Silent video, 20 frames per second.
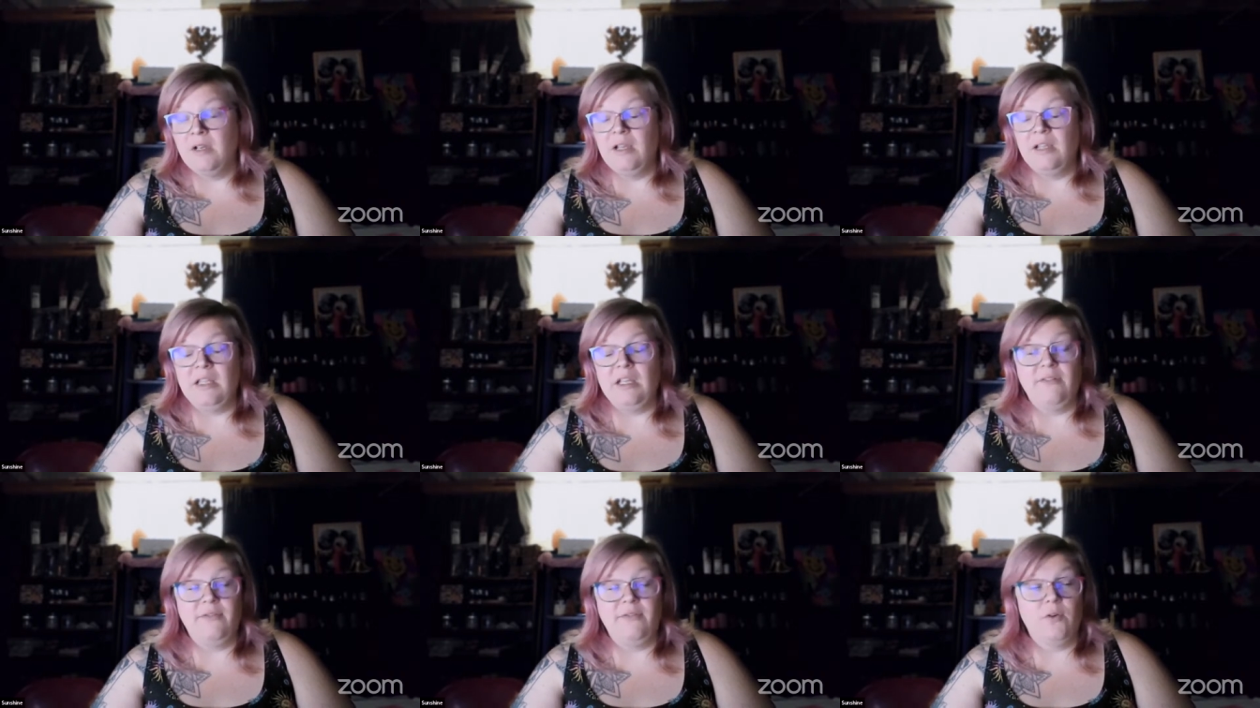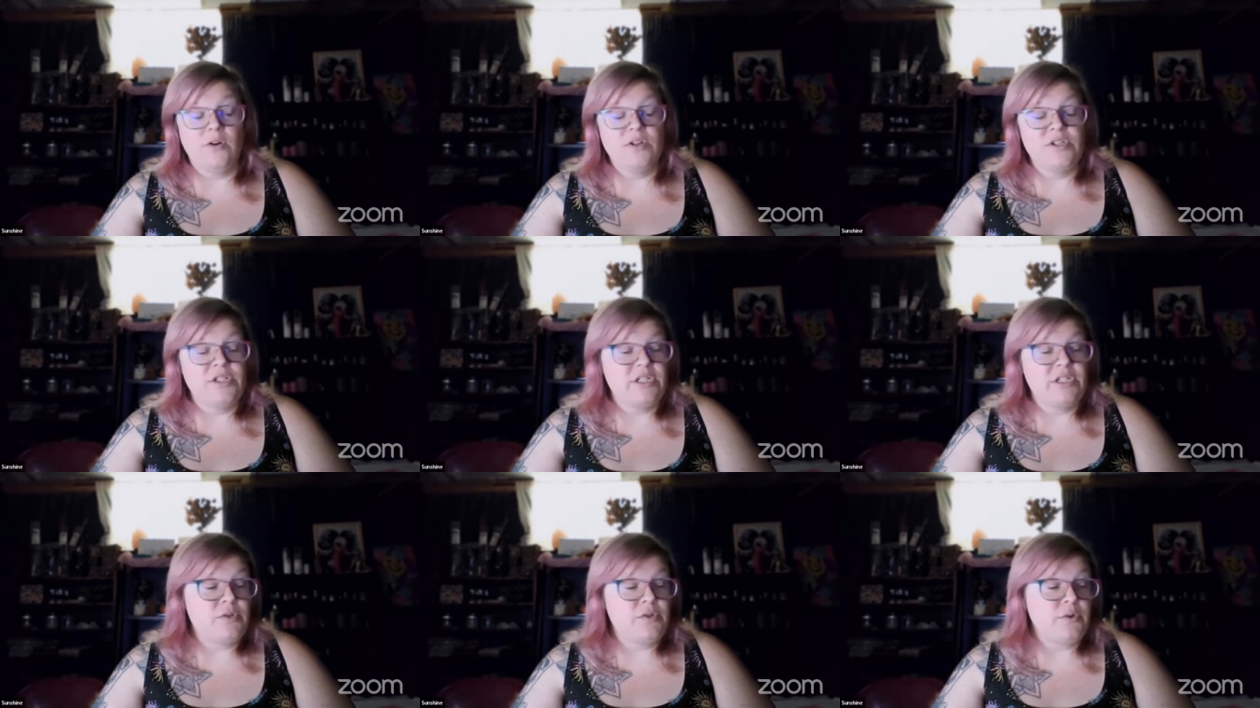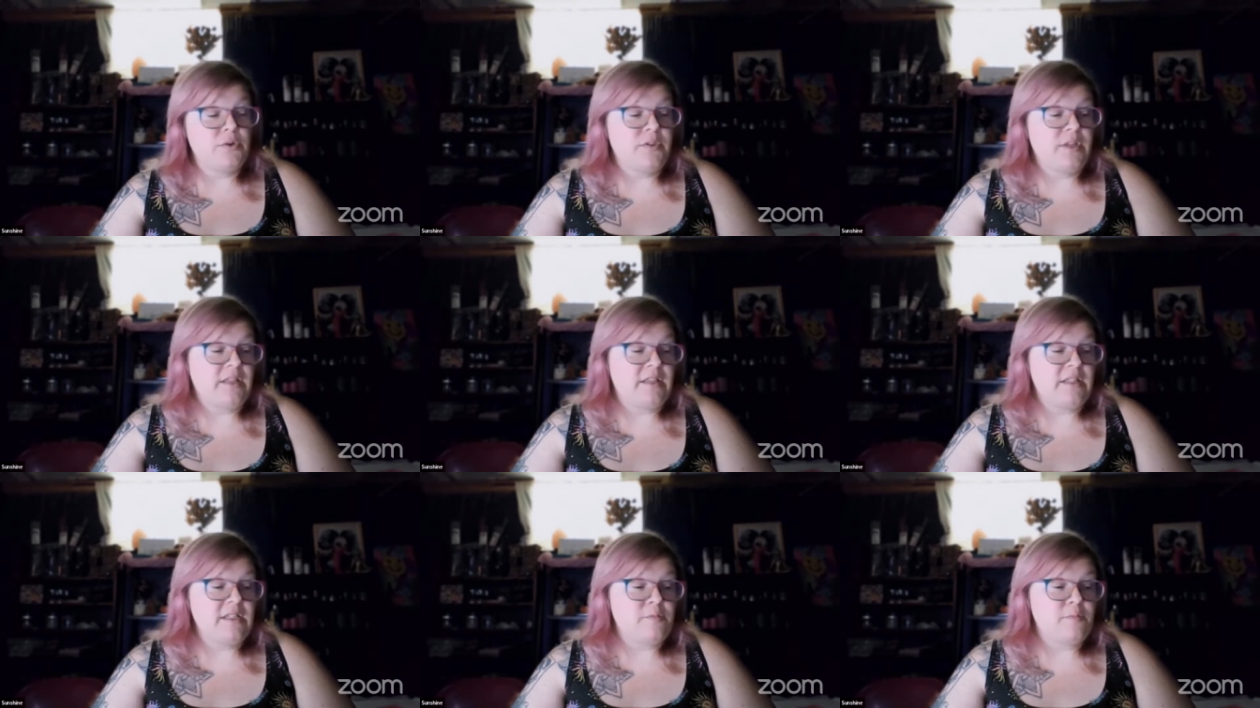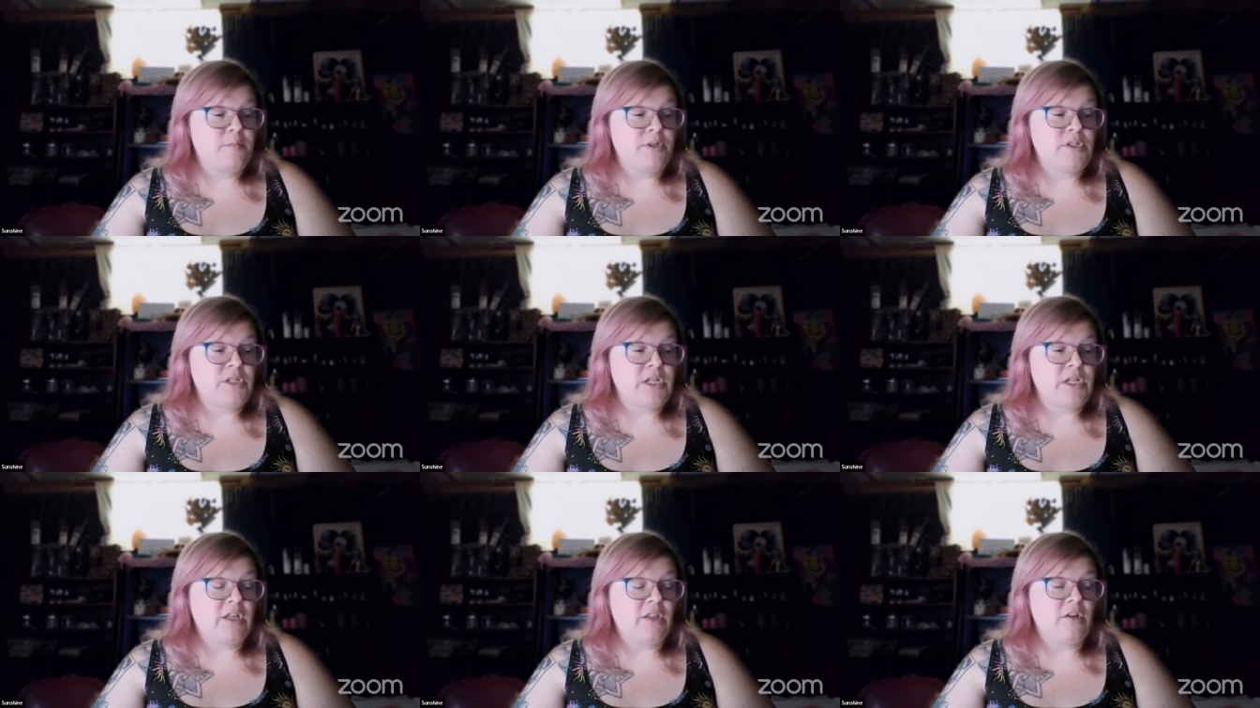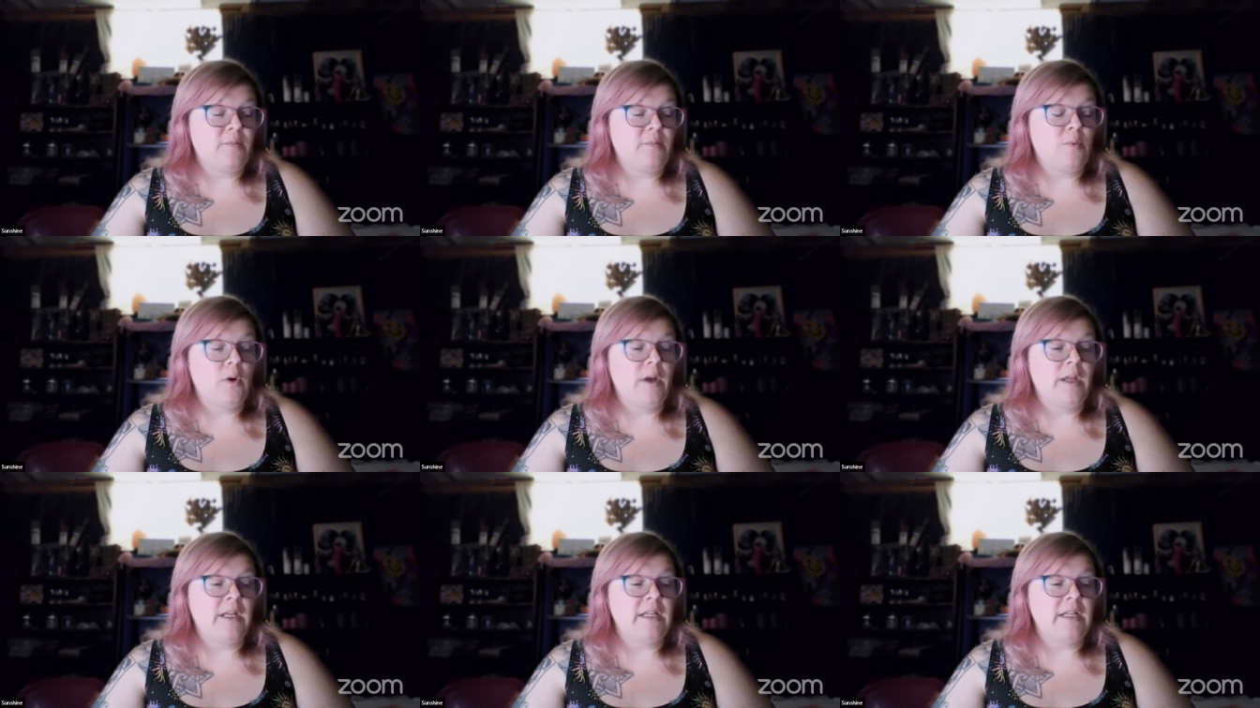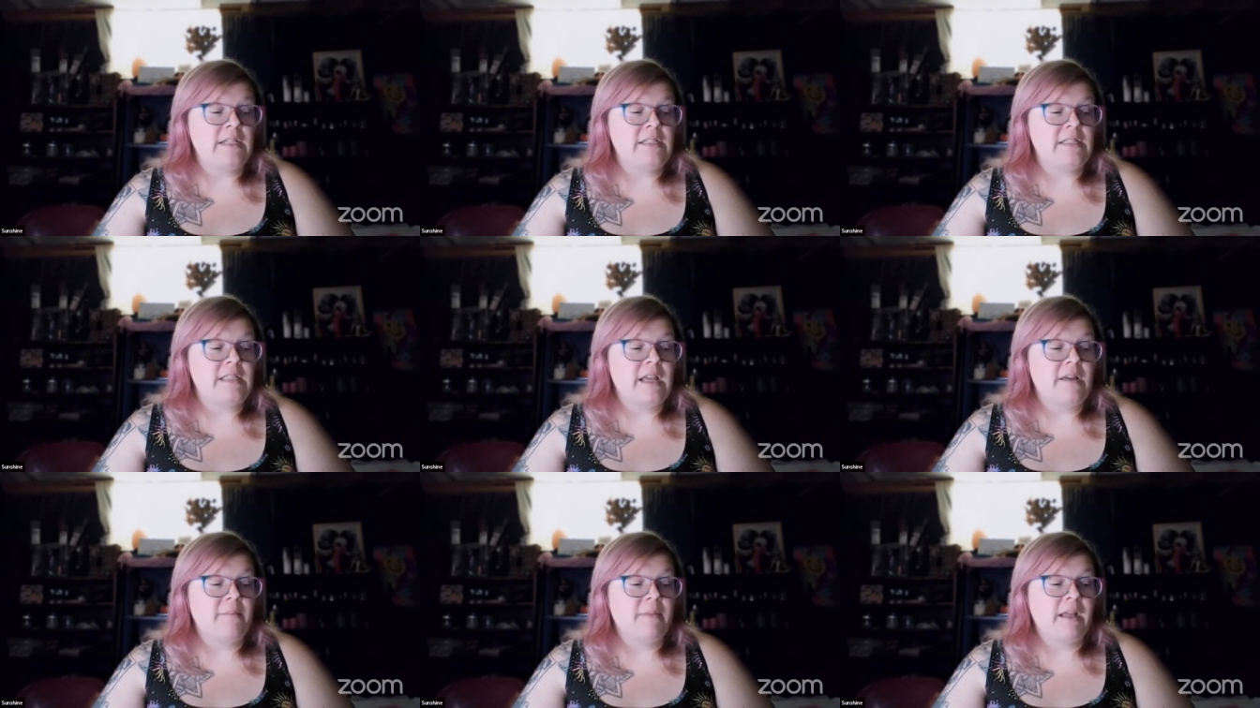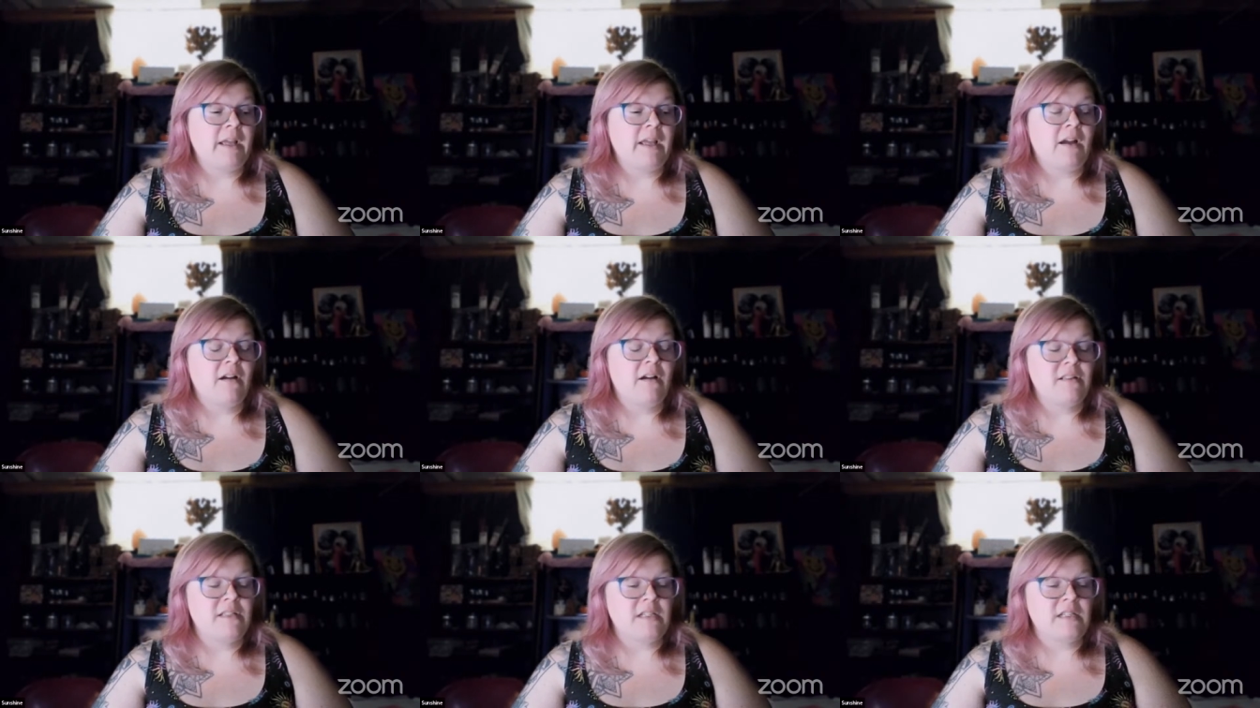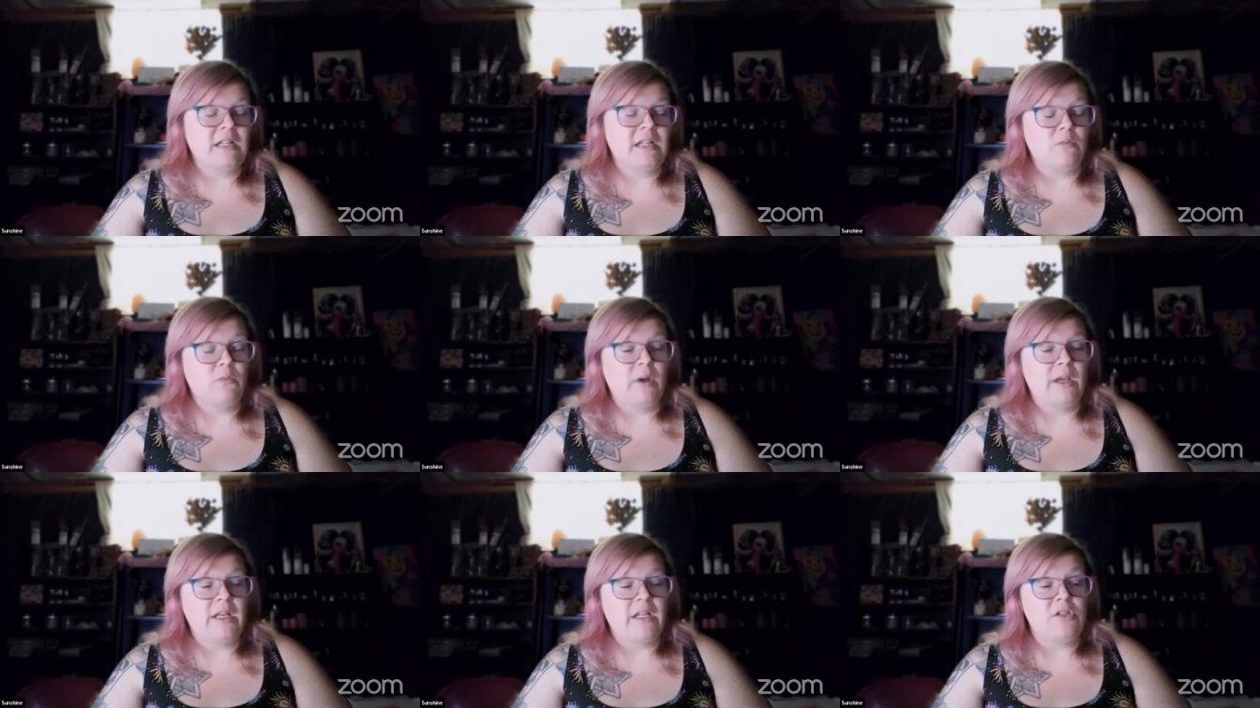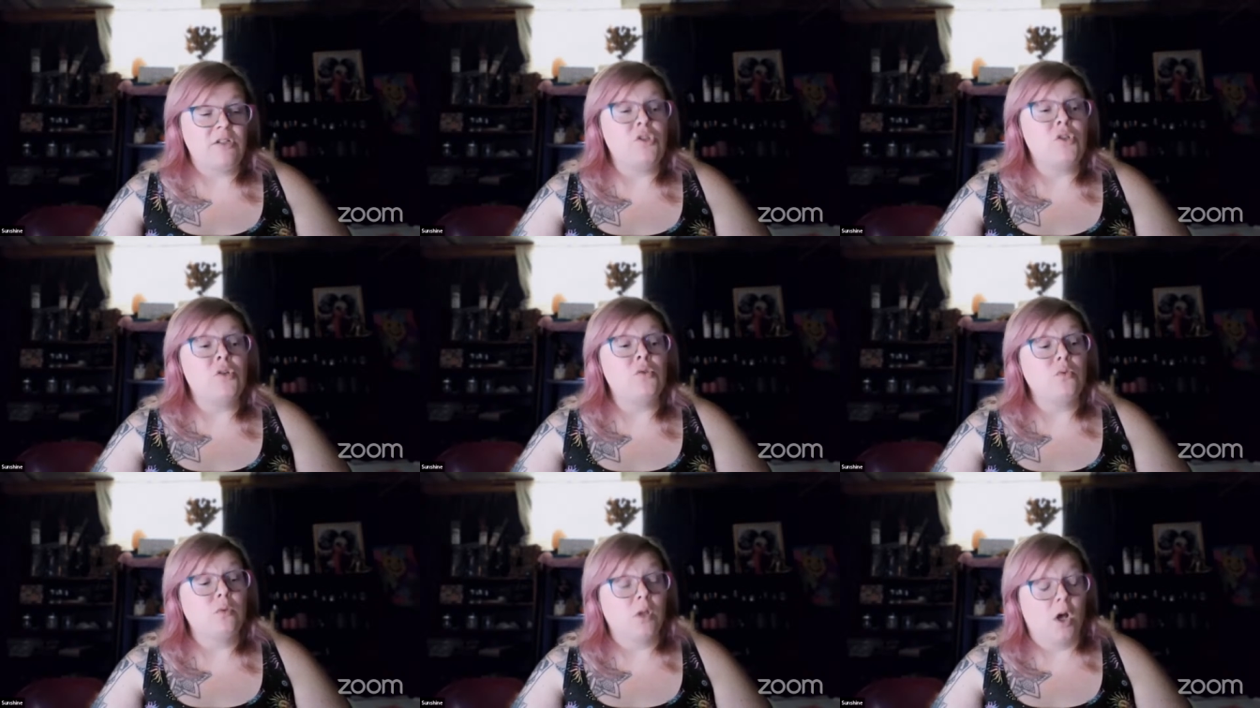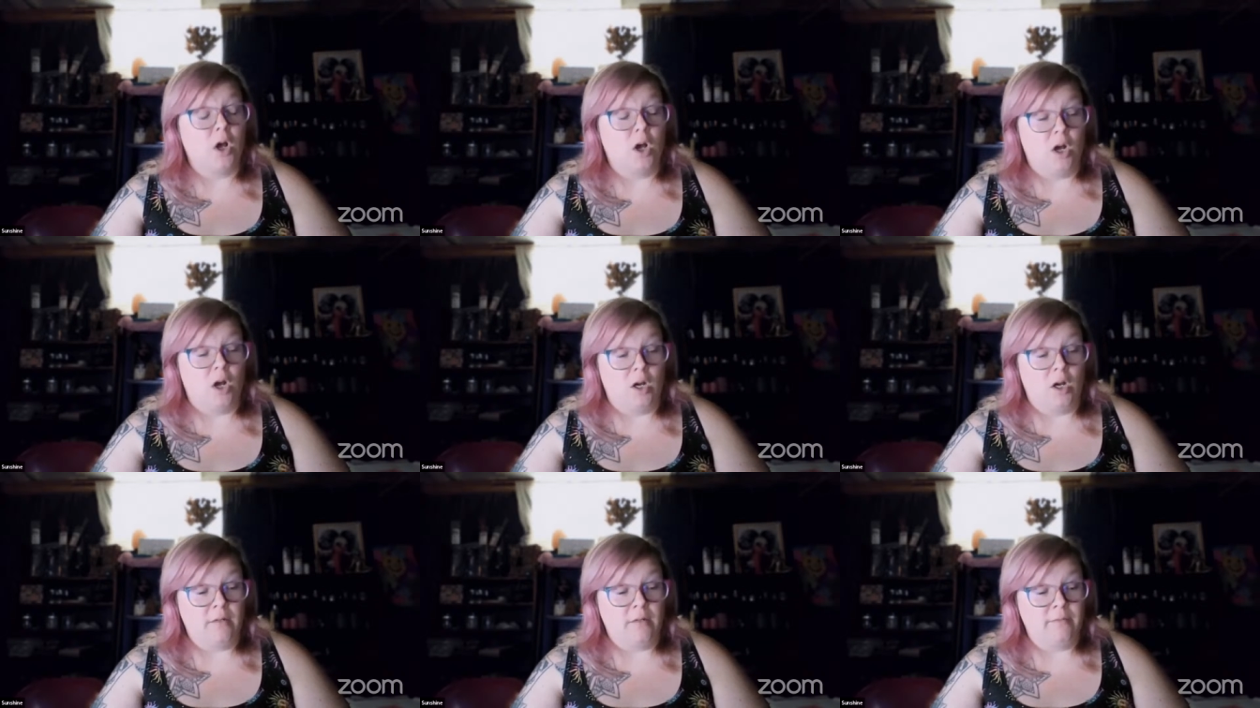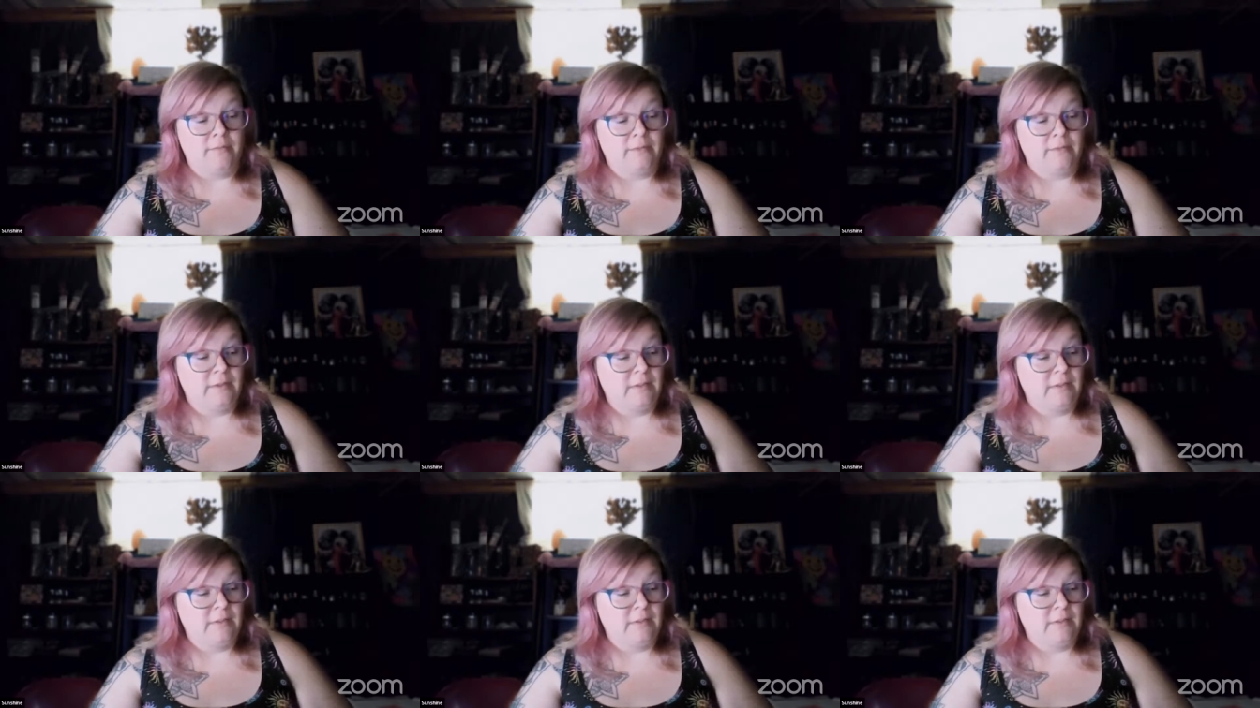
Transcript: And the unfortunate truth at this particular point is that my cousin had waited too long.